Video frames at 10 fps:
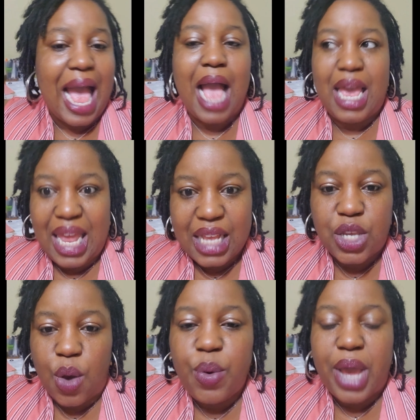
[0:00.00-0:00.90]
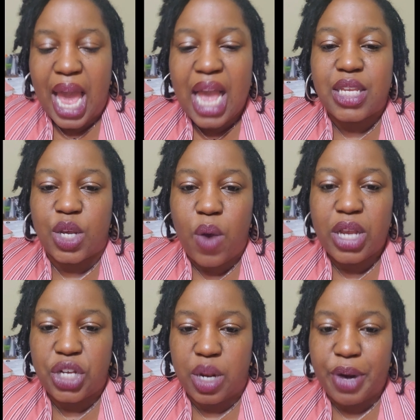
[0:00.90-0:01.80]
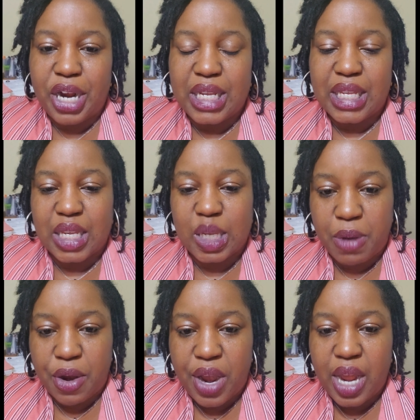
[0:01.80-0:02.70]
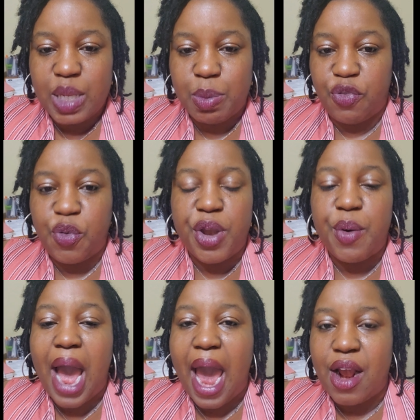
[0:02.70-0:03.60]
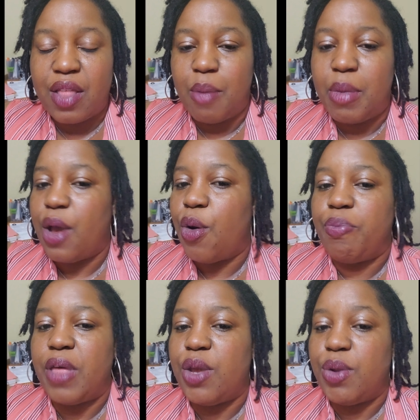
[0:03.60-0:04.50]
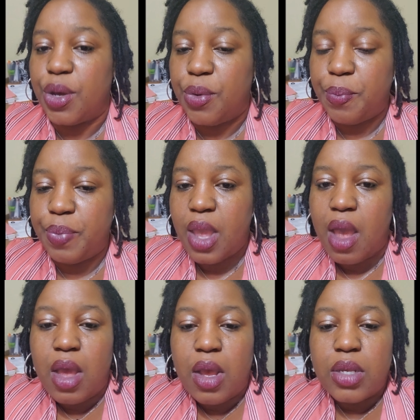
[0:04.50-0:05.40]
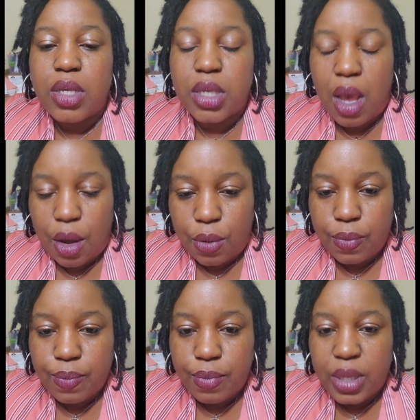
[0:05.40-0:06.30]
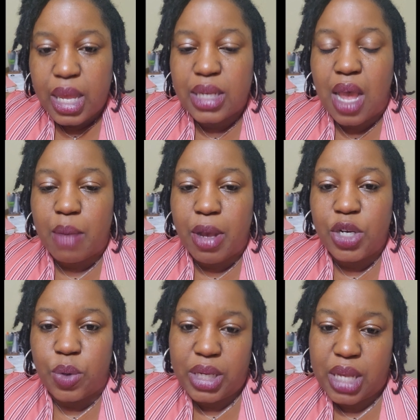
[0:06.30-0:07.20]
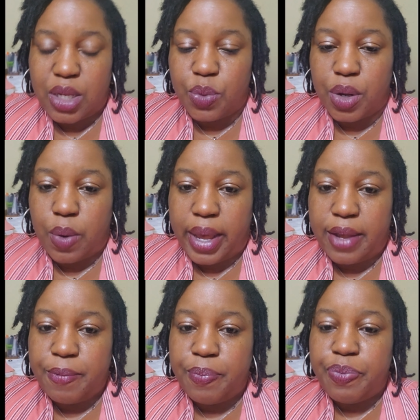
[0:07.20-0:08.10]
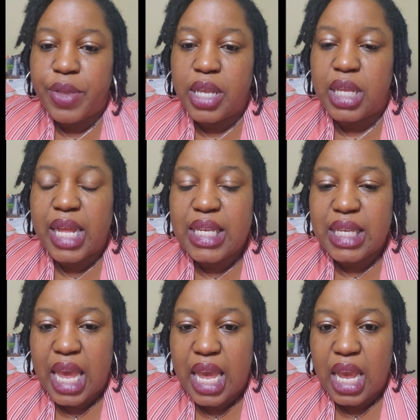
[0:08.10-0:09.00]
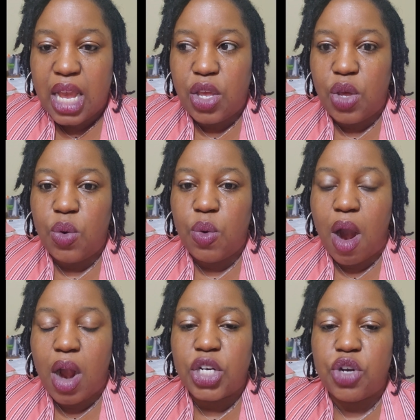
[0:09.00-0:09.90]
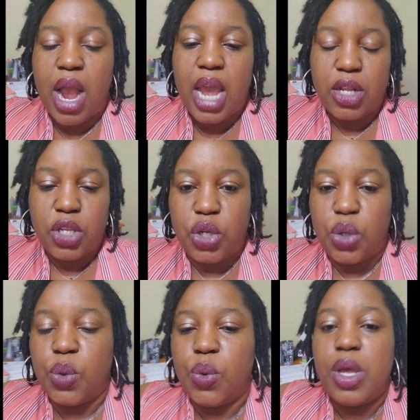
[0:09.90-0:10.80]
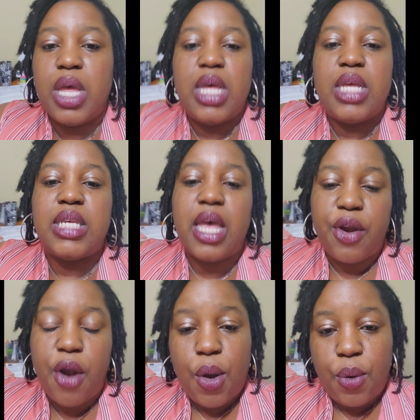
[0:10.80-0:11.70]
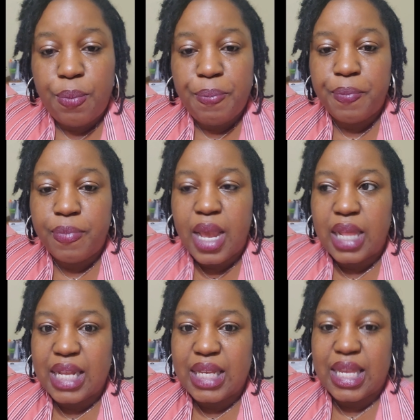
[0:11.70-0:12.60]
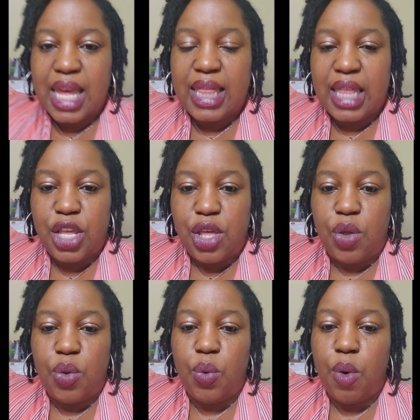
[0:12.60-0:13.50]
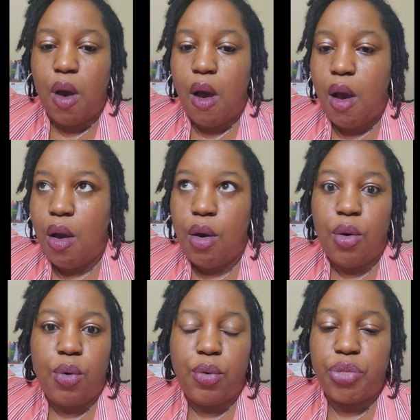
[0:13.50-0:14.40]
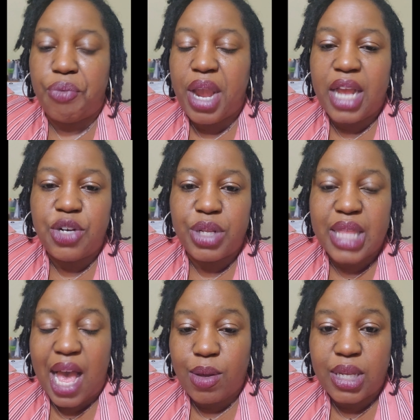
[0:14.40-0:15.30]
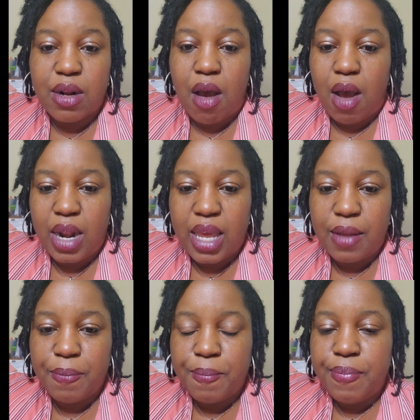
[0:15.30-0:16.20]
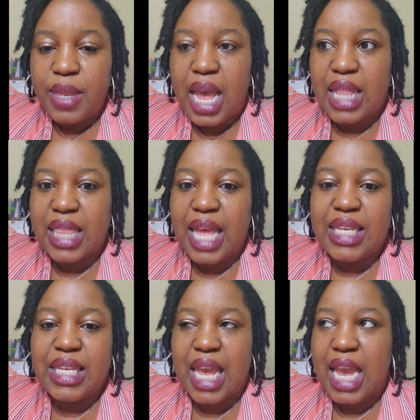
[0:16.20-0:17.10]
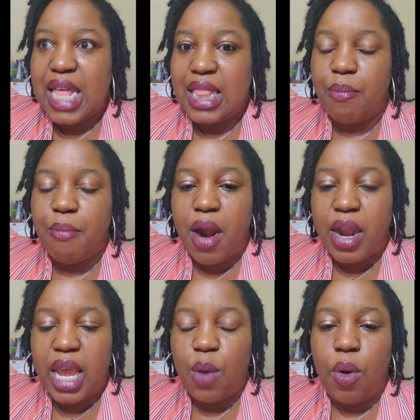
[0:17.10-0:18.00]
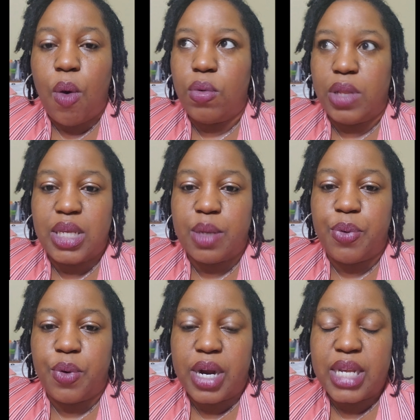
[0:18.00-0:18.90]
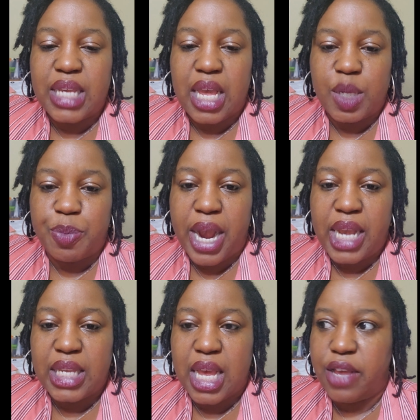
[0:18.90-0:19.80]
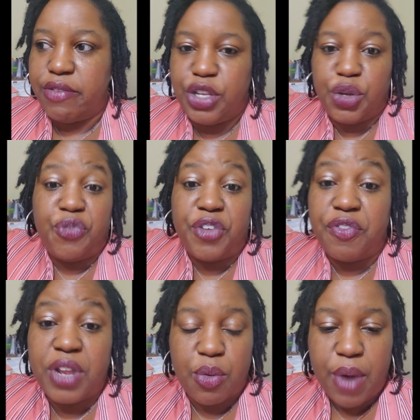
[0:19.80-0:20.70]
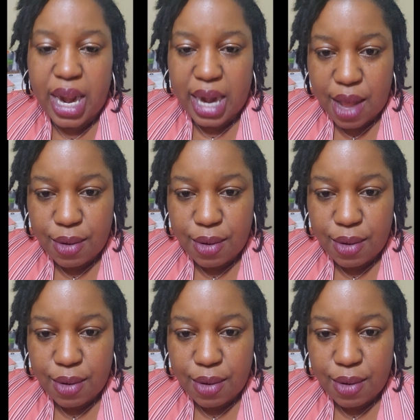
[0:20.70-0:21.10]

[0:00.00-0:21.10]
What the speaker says: it is okay to question a person's experience before you hire them, and I hope that you do. So let's talk about short sales real quick. So let's say you are trying to sell your home. Let's say that you owe $300,000 on it, and let's say that the market will only support a sales price of $250 right now.